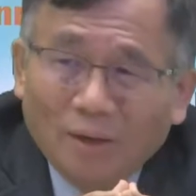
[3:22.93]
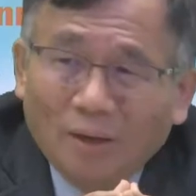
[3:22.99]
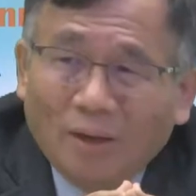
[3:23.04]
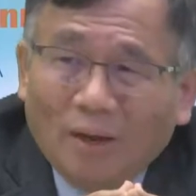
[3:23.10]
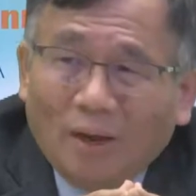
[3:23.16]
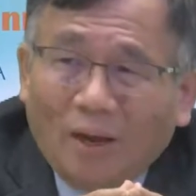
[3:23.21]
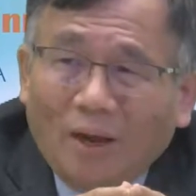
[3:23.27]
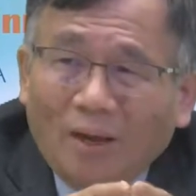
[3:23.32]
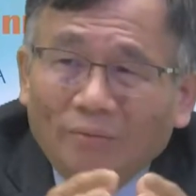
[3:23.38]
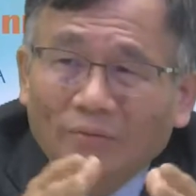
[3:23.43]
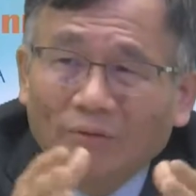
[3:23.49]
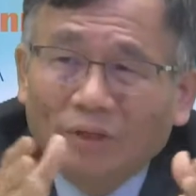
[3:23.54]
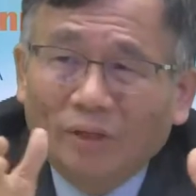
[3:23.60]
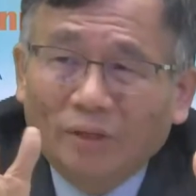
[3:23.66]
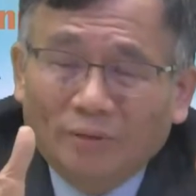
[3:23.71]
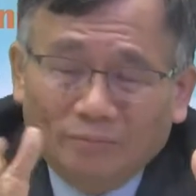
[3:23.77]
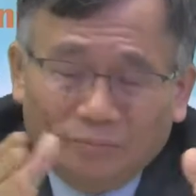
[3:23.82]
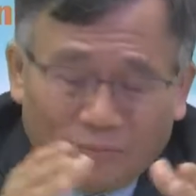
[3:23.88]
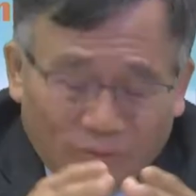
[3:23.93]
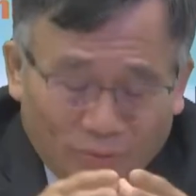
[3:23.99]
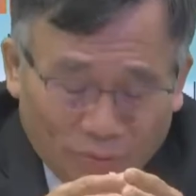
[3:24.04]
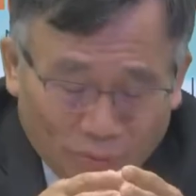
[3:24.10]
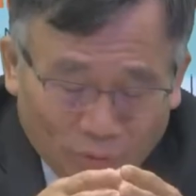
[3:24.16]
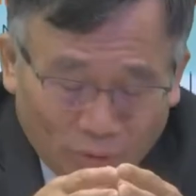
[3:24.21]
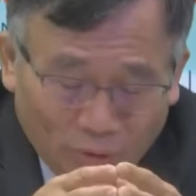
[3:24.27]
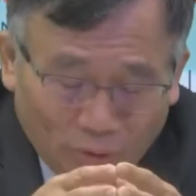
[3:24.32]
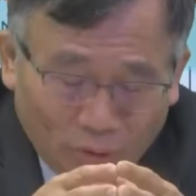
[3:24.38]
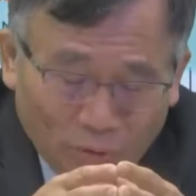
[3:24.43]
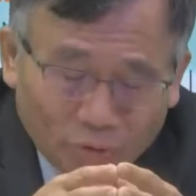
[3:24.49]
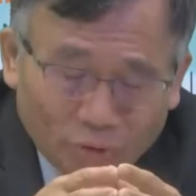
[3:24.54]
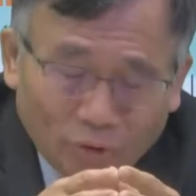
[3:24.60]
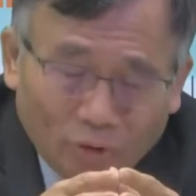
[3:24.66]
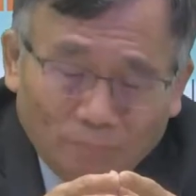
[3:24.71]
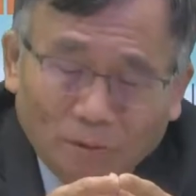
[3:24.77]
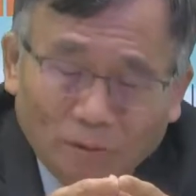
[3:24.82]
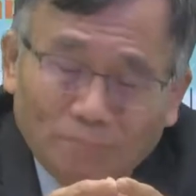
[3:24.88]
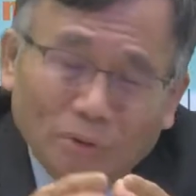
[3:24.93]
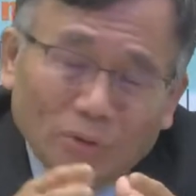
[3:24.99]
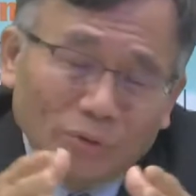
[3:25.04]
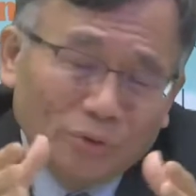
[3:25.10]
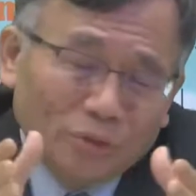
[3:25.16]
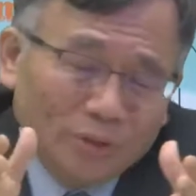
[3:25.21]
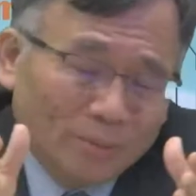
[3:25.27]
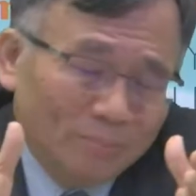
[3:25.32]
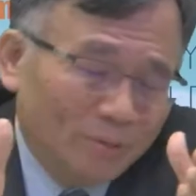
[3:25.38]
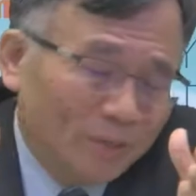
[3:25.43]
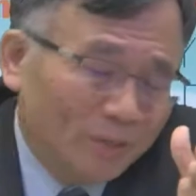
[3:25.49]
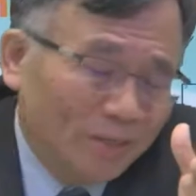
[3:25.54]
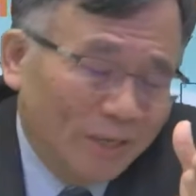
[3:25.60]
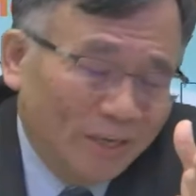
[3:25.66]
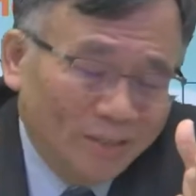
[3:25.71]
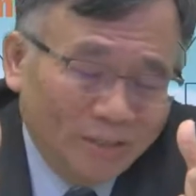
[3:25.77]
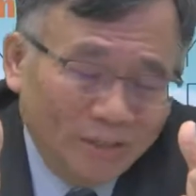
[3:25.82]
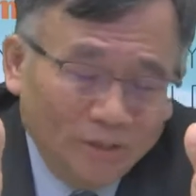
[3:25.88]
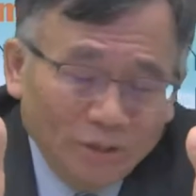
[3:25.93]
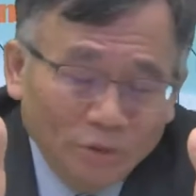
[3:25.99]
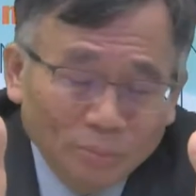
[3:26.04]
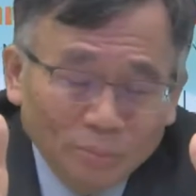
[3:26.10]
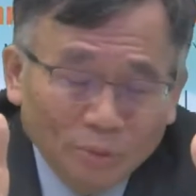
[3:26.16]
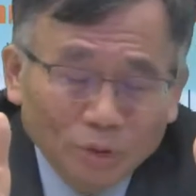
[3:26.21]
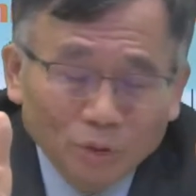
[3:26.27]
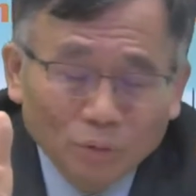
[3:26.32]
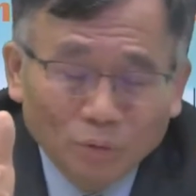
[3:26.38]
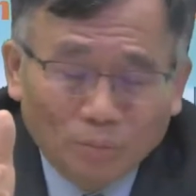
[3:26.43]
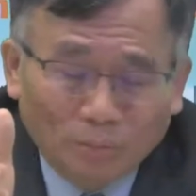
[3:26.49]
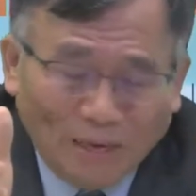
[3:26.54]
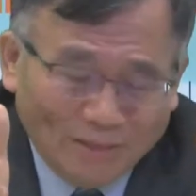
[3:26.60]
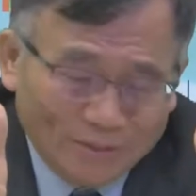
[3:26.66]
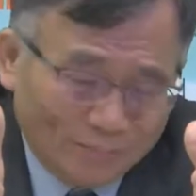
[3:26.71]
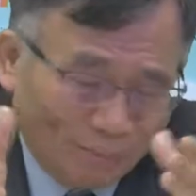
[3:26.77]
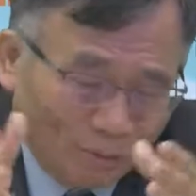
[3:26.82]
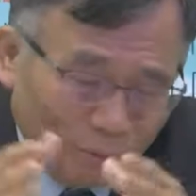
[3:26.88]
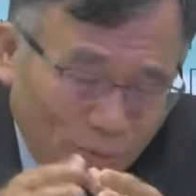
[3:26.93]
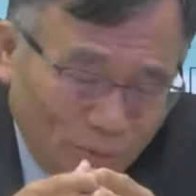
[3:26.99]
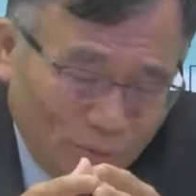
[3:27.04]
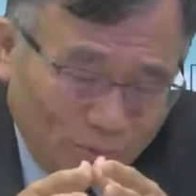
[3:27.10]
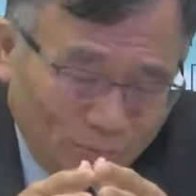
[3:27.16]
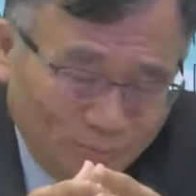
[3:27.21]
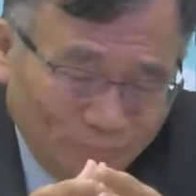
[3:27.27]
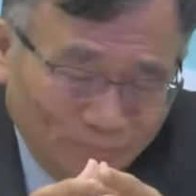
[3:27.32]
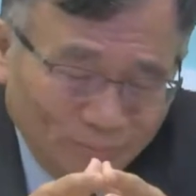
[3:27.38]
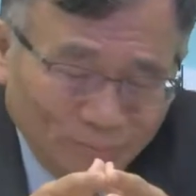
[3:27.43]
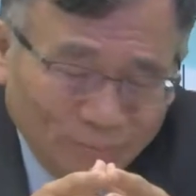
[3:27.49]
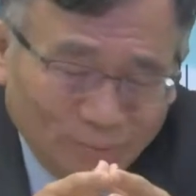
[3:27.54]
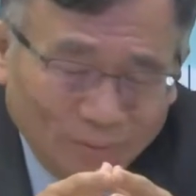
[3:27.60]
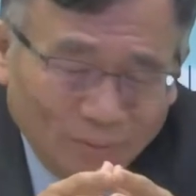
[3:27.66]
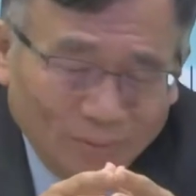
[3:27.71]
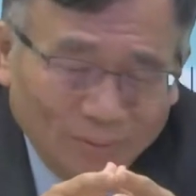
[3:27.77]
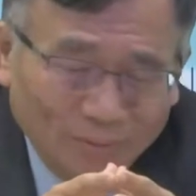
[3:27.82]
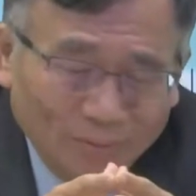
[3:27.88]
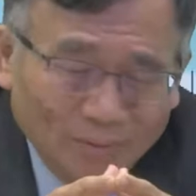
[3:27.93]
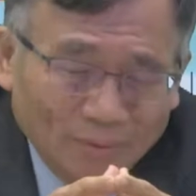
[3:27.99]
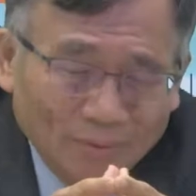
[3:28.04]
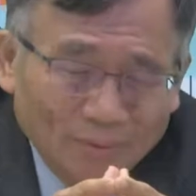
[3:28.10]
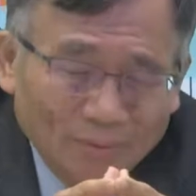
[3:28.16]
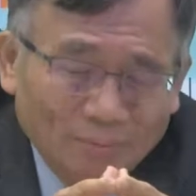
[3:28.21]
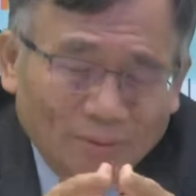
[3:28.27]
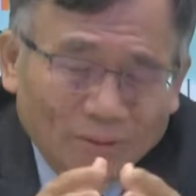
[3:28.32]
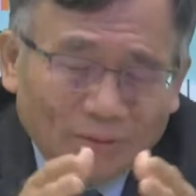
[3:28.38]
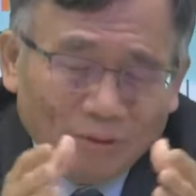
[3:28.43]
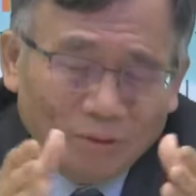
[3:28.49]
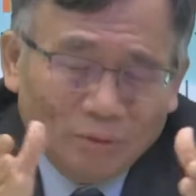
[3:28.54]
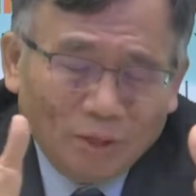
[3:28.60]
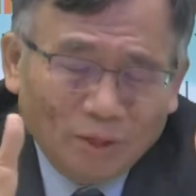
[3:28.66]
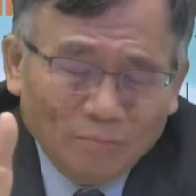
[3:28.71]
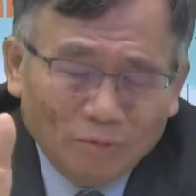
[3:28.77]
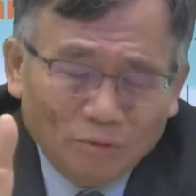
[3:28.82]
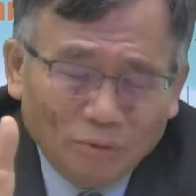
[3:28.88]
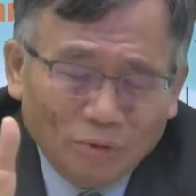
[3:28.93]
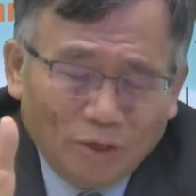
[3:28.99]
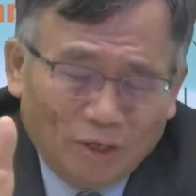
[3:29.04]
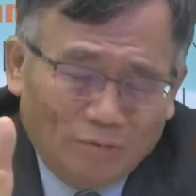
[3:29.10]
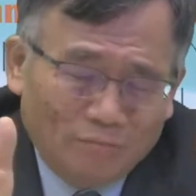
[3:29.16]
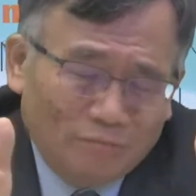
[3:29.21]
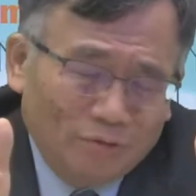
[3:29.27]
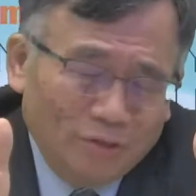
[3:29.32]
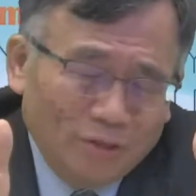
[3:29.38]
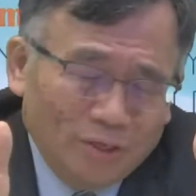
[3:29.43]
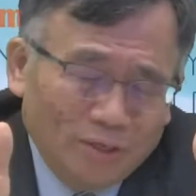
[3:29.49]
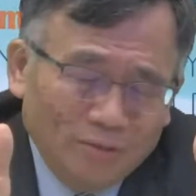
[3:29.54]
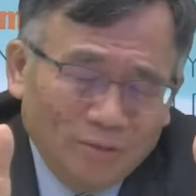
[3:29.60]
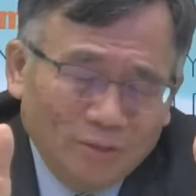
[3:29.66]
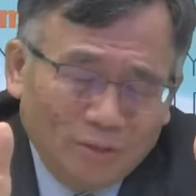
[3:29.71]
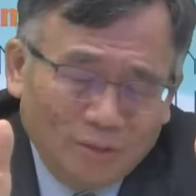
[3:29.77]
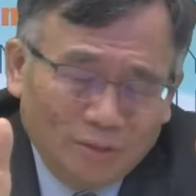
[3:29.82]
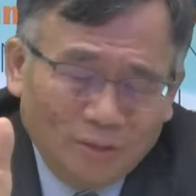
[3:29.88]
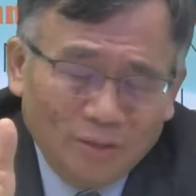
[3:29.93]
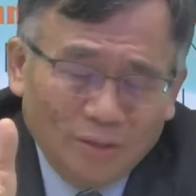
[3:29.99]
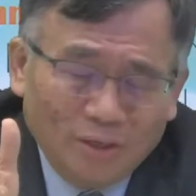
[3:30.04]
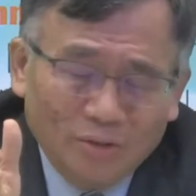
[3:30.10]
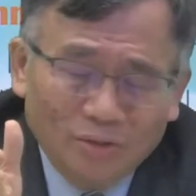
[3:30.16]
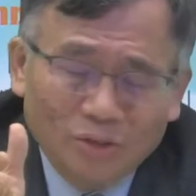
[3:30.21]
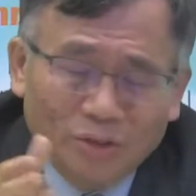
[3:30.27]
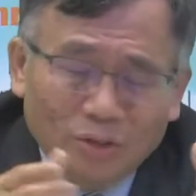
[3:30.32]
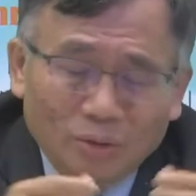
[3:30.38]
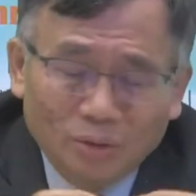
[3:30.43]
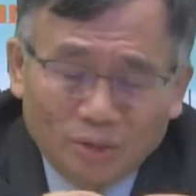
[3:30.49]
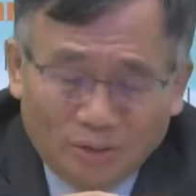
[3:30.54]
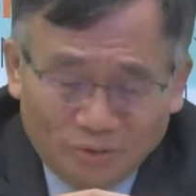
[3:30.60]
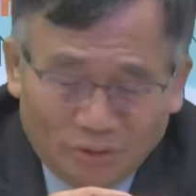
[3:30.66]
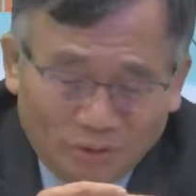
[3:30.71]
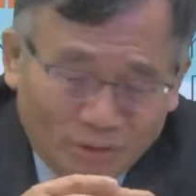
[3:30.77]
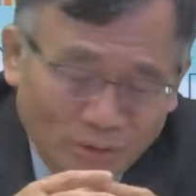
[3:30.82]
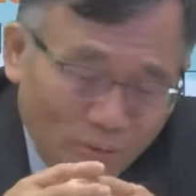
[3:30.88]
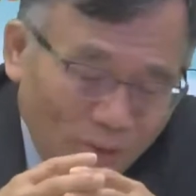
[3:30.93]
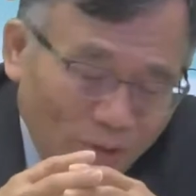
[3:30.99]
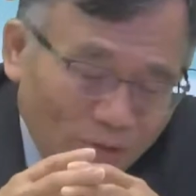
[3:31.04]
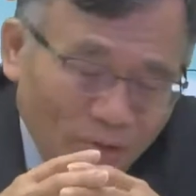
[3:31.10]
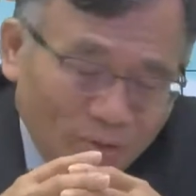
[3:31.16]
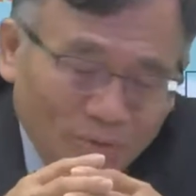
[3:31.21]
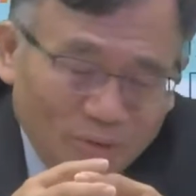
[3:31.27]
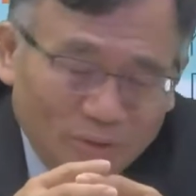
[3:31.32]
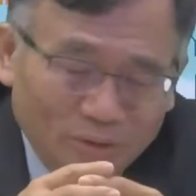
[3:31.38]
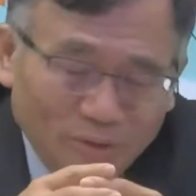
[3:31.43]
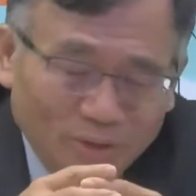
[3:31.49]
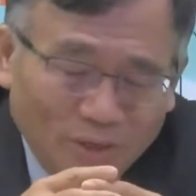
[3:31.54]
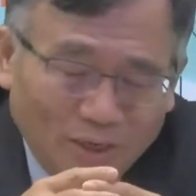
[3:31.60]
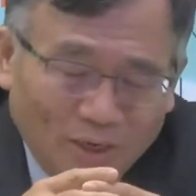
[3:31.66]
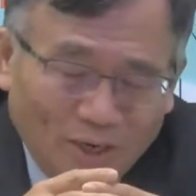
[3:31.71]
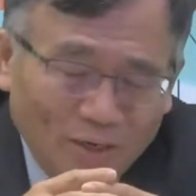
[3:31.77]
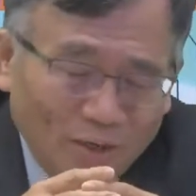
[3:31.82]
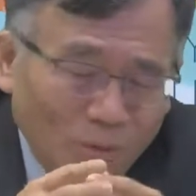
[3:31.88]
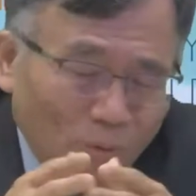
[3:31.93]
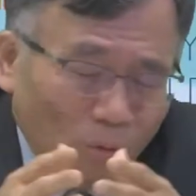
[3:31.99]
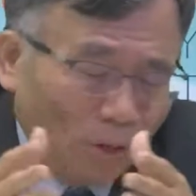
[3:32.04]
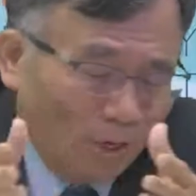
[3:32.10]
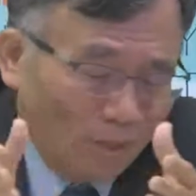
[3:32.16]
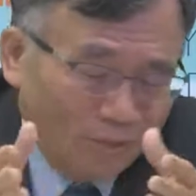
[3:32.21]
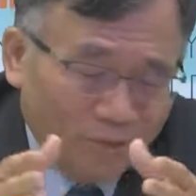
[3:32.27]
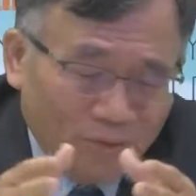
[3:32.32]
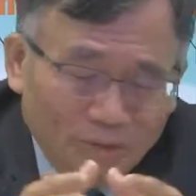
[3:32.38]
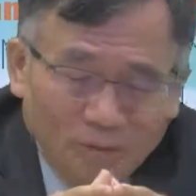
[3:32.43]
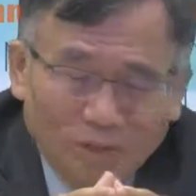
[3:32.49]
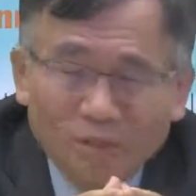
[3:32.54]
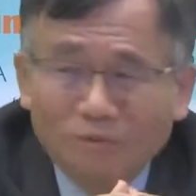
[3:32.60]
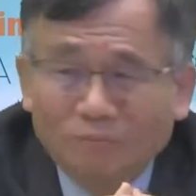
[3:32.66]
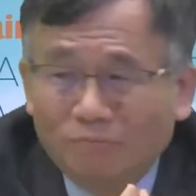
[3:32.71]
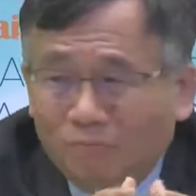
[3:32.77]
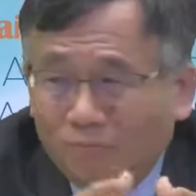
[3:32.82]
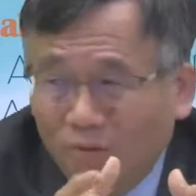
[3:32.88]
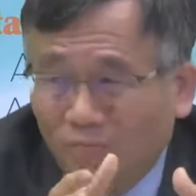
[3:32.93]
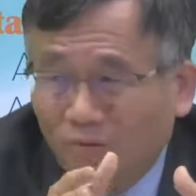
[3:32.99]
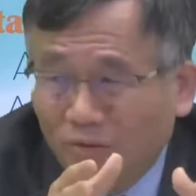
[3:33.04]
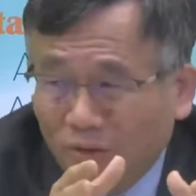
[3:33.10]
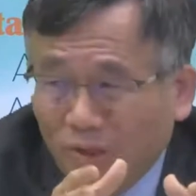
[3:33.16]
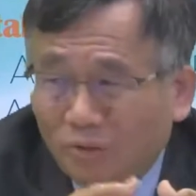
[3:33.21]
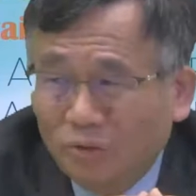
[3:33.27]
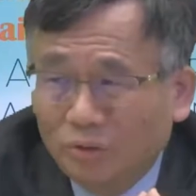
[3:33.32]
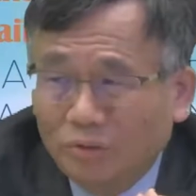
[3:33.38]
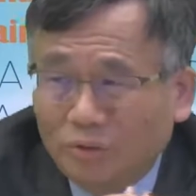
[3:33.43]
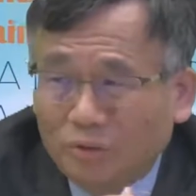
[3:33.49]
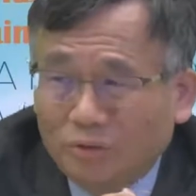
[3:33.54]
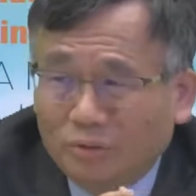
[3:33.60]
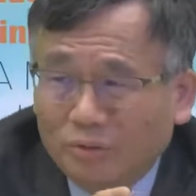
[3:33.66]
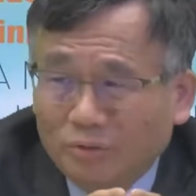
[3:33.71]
and we also propose something like the immune passport. But you have to have the ethical considerations. Otherwise, it's very dangerous.